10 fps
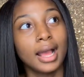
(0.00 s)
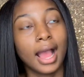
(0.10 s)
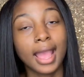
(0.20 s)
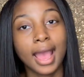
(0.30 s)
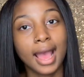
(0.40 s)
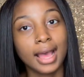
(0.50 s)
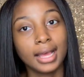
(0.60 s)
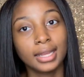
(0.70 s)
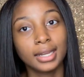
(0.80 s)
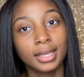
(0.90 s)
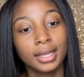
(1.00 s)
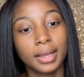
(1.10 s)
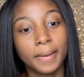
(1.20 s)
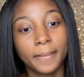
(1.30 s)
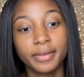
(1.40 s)
I had
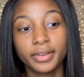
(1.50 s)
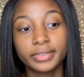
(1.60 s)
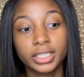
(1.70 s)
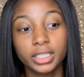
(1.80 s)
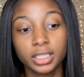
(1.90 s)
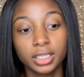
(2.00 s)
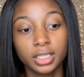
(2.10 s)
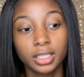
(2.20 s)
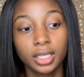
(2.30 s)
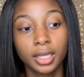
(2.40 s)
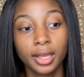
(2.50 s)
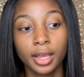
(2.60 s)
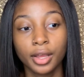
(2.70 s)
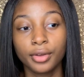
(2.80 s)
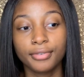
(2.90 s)
my very good
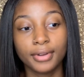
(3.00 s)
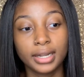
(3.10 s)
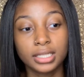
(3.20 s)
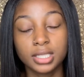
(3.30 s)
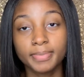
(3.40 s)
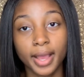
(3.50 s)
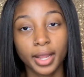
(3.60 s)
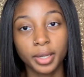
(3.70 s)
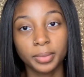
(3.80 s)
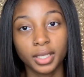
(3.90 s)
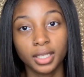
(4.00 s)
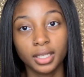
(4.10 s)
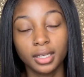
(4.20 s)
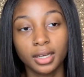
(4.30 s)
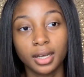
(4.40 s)
friend inspire
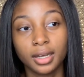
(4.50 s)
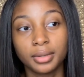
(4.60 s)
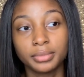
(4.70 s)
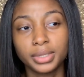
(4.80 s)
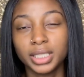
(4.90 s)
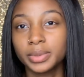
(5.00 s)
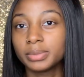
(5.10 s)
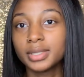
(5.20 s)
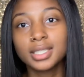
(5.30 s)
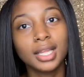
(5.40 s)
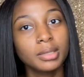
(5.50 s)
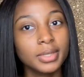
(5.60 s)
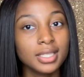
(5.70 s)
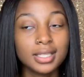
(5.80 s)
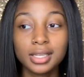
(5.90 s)
me. Um, she was been telling
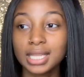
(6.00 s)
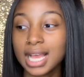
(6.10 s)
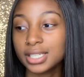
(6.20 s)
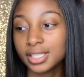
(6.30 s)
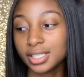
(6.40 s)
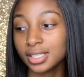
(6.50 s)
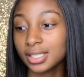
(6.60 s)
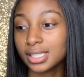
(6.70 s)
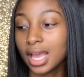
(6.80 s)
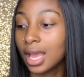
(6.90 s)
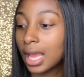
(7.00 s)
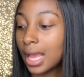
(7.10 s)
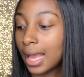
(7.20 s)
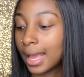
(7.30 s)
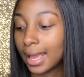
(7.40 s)
me to sell lashes
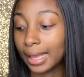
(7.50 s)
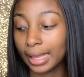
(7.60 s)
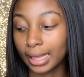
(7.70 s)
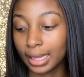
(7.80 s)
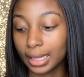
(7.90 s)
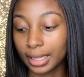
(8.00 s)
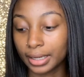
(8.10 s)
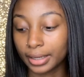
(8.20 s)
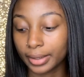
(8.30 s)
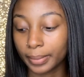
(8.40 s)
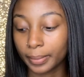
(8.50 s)
and